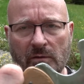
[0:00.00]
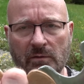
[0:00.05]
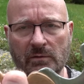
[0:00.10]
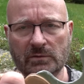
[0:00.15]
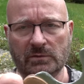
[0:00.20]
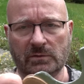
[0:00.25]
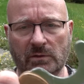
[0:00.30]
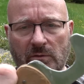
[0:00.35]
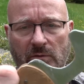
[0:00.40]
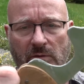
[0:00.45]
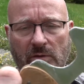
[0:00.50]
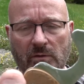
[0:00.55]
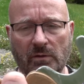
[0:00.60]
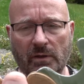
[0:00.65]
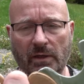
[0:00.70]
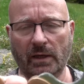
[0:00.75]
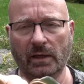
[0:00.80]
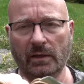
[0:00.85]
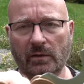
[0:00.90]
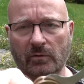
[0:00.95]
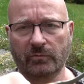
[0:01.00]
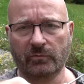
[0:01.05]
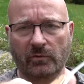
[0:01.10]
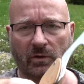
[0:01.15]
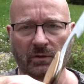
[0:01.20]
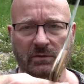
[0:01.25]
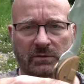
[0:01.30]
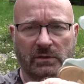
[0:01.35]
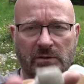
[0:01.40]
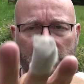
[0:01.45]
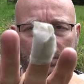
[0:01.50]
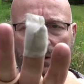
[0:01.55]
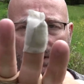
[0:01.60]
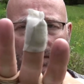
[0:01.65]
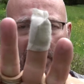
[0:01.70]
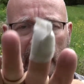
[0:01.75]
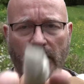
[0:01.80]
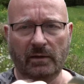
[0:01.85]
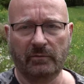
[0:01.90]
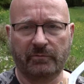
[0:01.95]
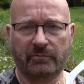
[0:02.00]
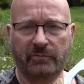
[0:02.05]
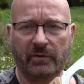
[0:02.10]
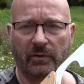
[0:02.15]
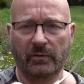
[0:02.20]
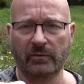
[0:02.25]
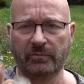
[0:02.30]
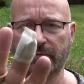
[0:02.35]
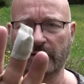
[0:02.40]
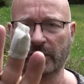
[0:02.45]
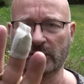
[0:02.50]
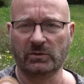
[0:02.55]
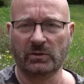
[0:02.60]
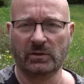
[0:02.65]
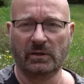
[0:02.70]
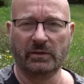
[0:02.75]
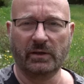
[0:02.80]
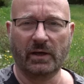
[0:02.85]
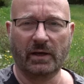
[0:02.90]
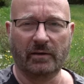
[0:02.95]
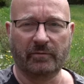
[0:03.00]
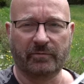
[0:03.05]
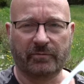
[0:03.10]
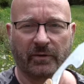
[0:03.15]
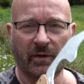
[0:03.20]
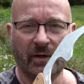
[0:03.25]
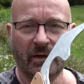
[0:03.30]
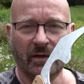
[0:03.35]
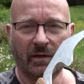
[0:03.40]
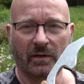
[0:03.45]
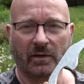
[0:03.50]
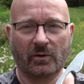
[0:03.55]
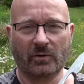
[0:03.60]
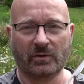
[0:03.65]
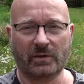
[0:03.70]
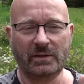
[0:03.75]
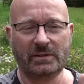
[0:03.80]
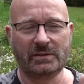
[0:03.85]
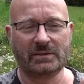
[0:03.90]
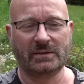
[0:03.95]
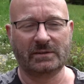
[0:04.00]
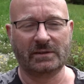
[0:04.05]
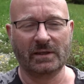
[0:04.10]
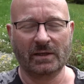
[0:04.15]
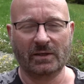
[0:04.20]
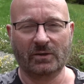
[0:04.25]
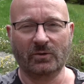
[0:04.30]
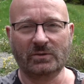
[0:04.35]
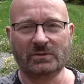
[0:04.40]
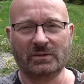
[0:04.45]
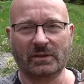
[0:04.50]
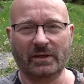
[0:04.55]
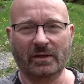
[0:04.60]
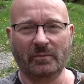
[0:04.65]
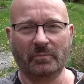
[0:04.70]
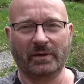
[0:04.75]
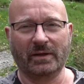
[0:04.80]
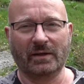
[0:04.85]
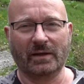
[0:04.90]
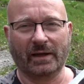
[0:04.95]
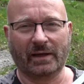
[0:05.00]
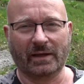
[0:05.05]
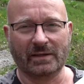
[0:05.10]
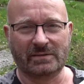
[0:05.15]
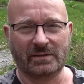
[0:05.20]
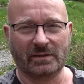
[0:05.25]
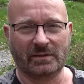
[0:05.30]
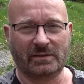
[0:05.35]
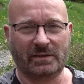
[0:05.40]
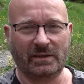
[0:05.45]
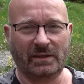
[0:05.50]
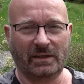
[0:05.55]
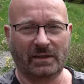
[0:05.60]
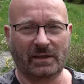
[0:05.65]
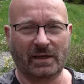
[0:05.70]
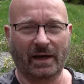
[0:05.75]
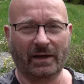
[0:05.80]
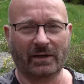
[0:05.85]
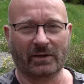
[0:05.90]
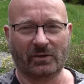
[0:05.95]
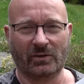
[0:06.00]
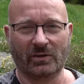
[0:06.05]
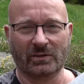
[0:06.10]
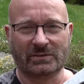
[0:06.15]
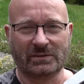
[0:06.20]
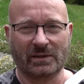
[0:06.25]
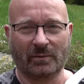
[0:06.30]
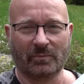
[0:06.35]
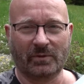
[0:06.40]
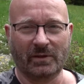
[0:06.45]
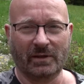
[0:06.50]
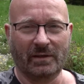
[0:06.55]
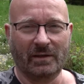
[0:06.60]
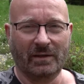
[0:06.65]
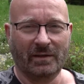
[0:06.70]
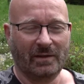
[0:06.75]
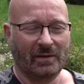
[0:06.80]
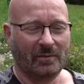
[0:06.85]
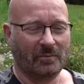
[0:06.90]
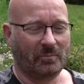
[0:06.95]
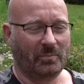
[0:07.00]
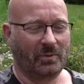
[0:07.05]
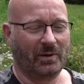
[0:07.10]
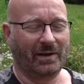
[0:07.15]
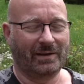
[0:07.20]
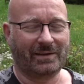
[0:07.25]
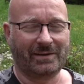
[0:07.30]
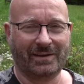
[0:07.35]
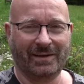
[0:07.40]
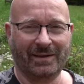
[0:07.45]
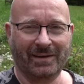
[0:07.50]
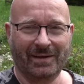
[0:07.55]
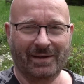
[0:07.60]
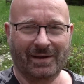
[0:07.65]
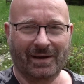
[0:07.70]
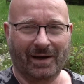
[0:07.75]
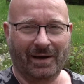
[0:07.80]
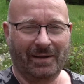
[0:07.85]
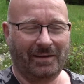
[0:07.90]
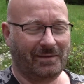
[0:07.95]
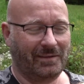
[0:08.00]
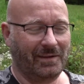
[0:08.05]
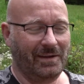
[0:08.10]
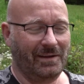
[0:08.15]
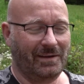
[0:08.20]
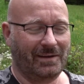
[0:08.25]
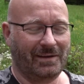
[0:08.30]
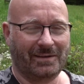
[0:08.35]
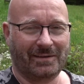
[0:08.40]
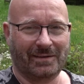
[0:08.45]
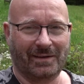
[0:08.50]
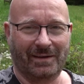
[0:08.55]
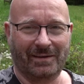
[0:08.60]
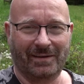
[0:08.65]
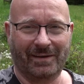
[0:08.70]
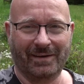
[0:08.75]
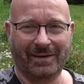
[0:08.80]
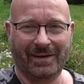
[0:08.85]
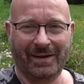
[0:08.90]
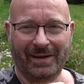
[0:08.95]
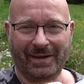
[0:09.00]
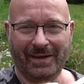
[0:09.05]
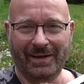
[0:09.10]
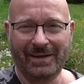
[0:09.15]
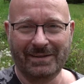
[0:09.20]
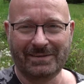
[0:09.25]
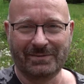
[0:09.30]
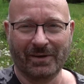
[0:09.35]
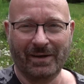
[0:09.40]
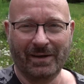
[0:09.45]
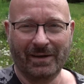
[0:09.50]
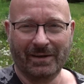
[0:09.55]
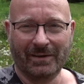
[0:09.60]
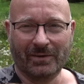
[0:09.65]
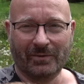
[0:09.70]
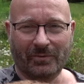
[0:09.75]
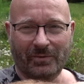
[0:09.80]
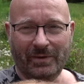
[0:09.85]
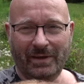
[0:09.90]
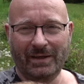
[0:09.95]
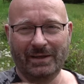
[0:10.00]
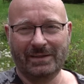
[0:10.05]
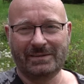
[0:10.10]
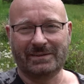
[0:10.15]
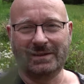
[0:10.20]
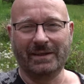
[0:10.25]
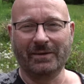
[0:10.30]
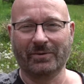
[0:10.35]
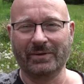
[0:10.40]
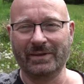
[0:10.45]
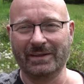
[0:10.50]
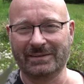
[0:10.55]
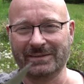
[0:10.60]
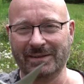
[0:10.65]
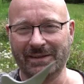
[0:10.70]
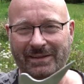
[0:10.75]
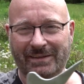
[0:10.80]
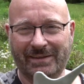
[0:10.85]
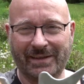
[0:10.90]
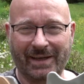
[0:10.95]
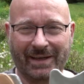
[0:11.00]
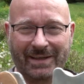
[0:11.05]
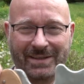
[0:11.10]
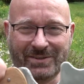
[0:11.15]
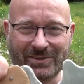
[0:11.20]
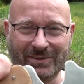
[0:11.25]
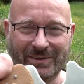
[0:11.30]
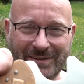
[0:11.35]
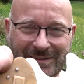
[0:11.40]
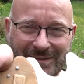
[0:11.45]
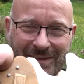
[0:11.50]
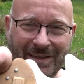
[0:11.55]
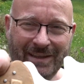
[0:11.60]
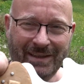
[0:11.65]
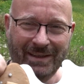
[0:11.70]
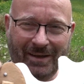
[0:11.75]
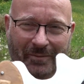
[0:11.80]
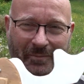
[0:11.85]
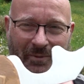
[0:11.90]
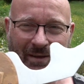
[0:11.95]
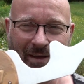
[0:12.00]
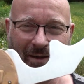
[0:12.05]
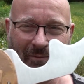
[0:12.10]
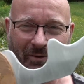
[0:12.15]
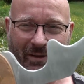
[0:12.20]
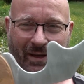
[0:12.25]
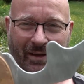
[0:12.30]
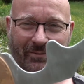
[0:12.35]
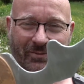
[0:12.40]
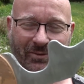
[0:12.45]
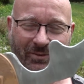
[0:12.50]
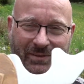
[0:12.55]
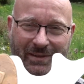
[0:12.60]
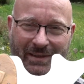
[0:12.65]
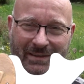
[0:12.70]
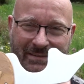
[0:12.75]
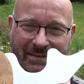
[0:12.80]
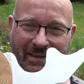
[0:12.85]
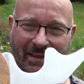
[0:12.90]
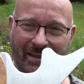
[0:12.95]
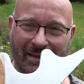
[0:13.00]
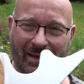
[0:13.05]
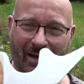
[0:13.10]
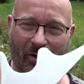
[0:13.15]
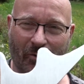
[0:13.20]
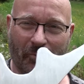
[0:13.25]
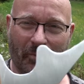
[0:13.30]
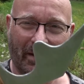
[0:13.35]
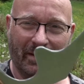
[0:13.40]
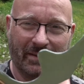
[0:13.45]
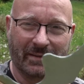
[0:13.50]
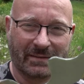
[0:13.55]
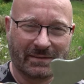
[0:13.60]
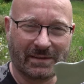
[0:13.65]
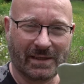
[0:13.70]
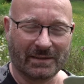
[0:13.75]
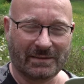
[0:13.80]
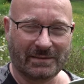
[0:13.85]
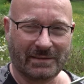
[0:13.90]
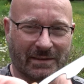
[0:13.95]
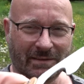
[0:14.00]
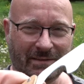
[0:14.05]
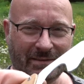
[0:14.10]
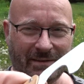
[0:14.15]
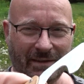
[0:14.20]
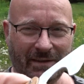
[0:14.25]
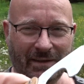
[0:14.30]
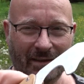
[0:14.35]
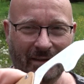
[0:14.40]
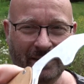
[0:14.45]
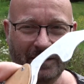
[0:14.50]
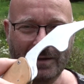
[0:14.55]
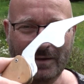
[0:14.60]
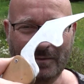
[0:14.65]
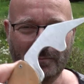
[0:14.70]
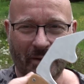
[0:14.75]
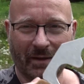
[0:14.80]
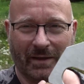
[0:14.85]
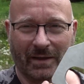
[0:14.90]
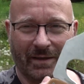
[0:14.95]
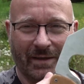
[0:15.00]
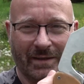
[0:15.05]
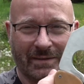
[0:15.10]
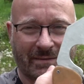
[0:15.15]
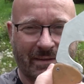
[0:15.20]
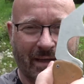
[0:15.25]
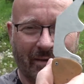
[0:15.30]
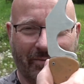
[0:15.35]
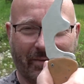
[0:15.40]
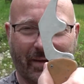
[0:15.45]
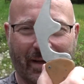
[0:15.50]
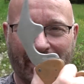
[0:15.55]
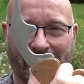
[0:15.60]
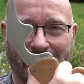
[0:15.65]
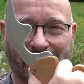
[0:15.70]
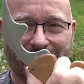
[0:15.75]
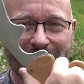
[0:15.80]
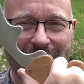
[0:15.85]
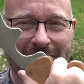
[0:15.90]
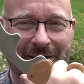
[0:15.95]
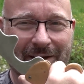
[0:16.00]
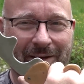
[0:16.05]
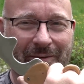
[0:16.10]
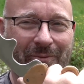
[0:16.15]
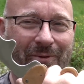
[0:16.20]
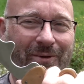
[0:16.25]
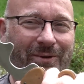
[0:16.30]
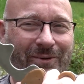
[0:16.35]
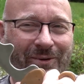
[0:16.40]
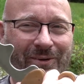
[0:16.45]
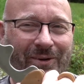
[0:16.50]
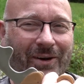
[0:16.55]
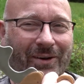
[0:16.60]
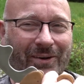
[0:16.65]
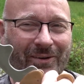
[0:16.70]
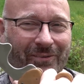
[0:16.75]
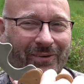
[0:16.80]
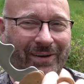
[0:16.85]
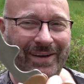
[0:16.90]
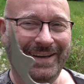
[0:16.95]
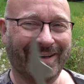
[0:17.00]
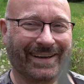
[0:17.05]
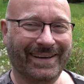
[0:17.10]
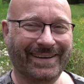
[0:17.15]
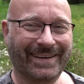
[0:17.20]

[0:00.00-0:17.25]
So, and of course, it's still a very functional knife. Now, this looks a little bit like it's a de-gutter or something, but I think it is really seriously dangerous. I mean, I would have to test how well this cuts in steel, but it is definitely funny. Would you not agree?